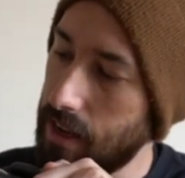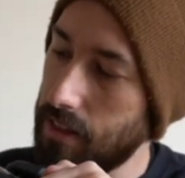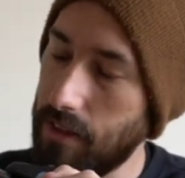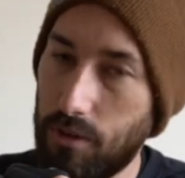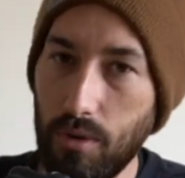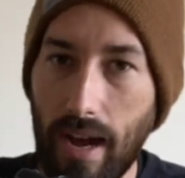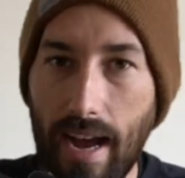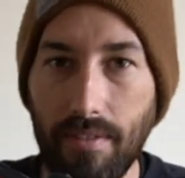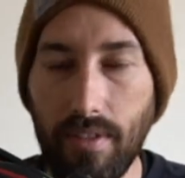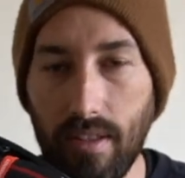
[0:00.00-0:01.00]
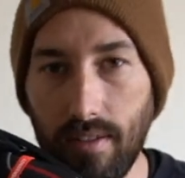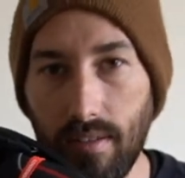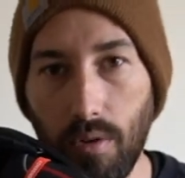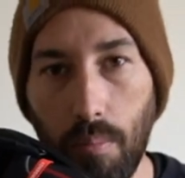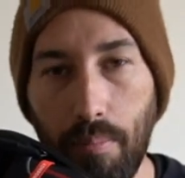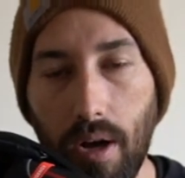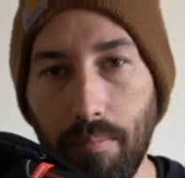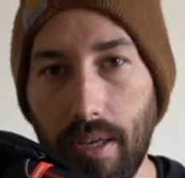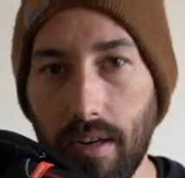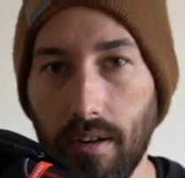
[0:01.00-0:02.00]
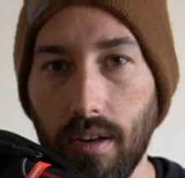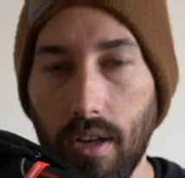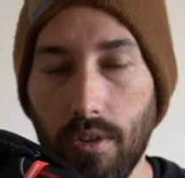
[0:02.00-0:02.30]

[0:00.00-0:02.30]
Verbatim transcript: They do have this little pump here,